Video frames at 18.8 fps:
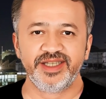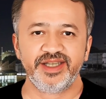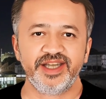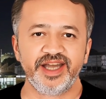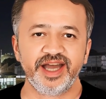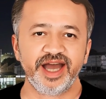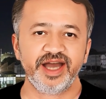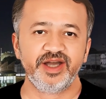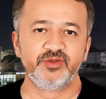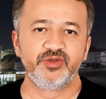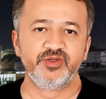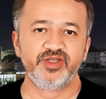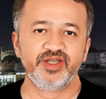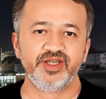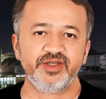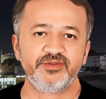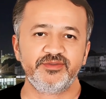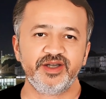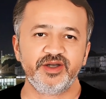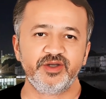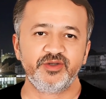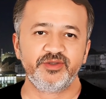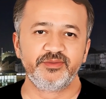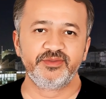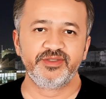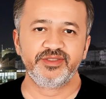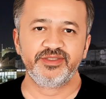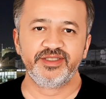in a hydrogen
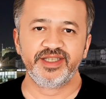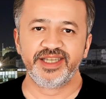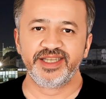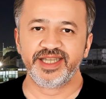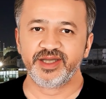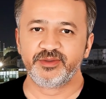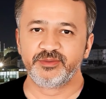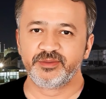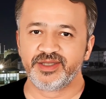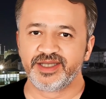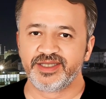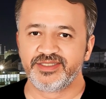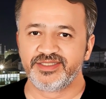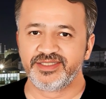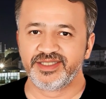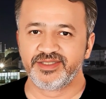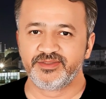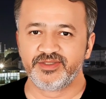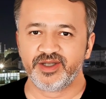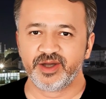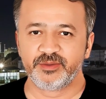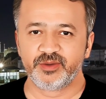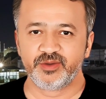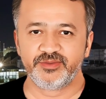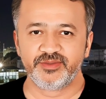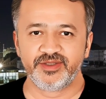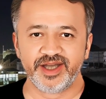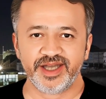environment taking place in the
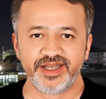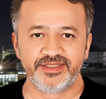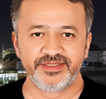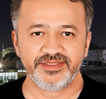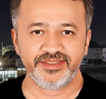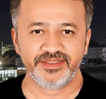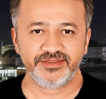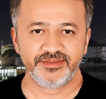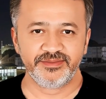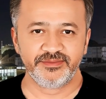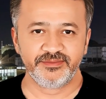vapor phase.